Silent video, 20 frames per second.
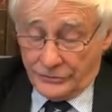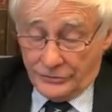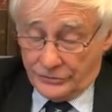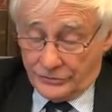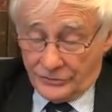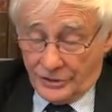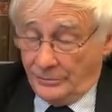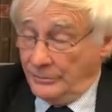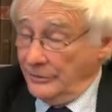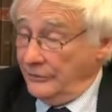
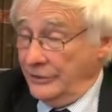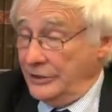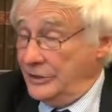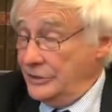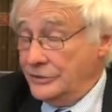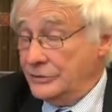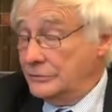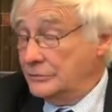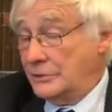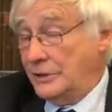Some of it
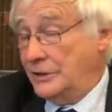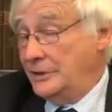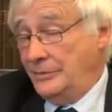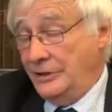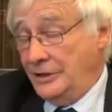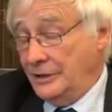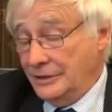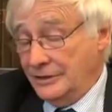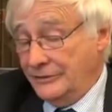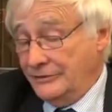is already
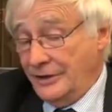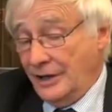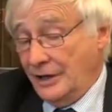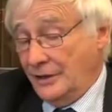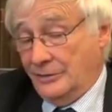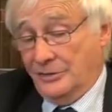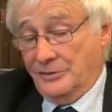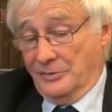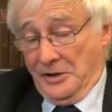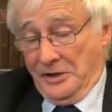being
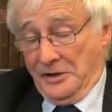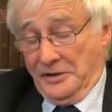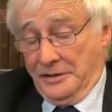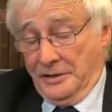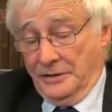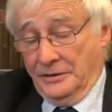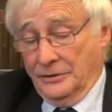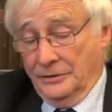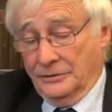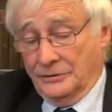developed by
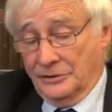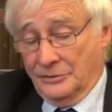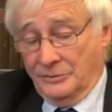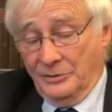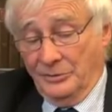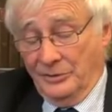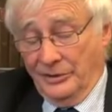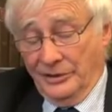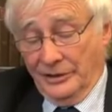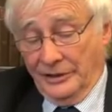the
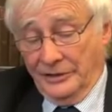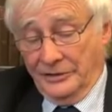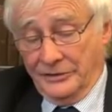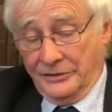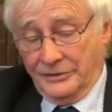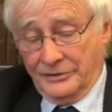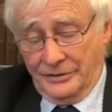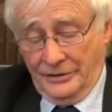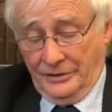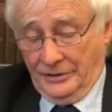automobile
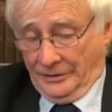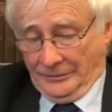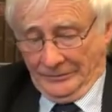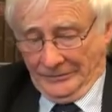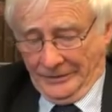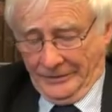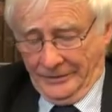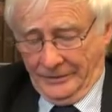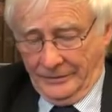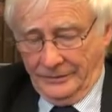industry. I
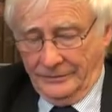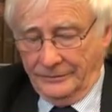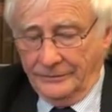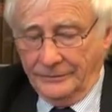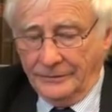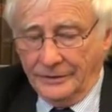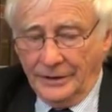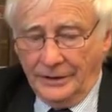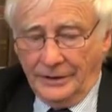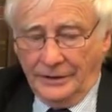mean,
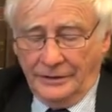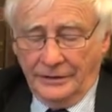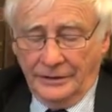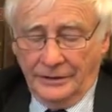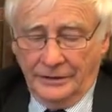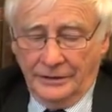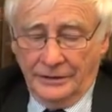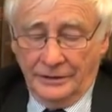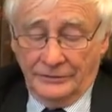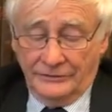
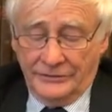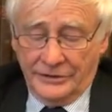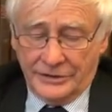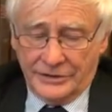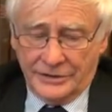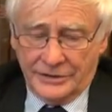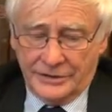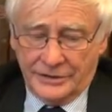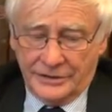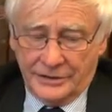the
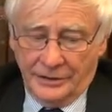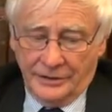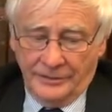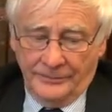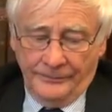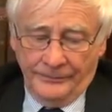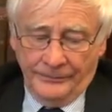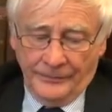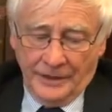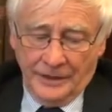obvious
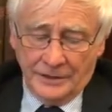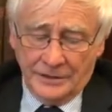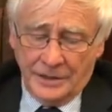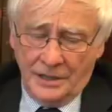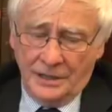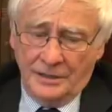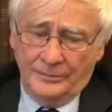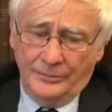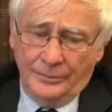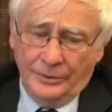
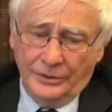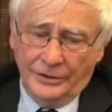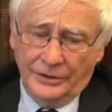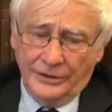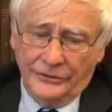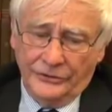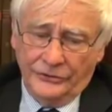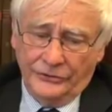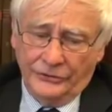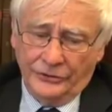example
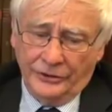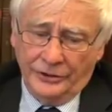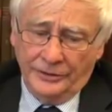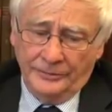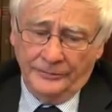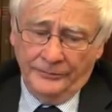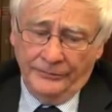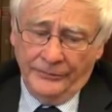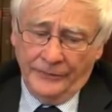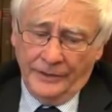is
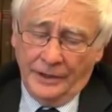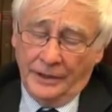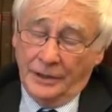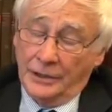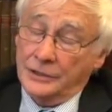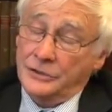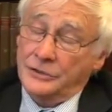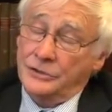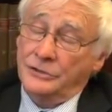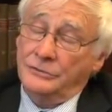
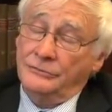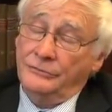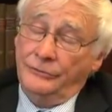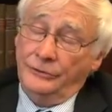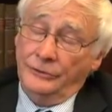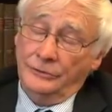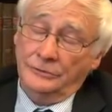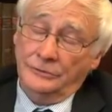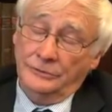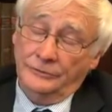hydrogen
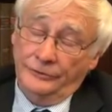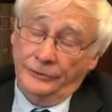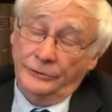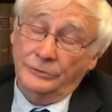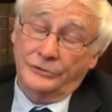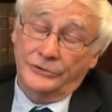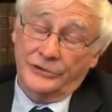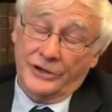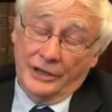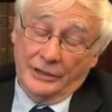
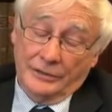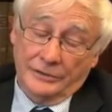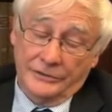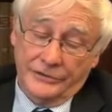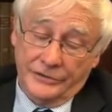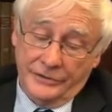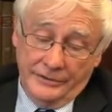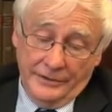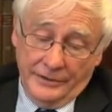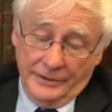fuel
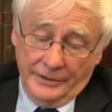cells.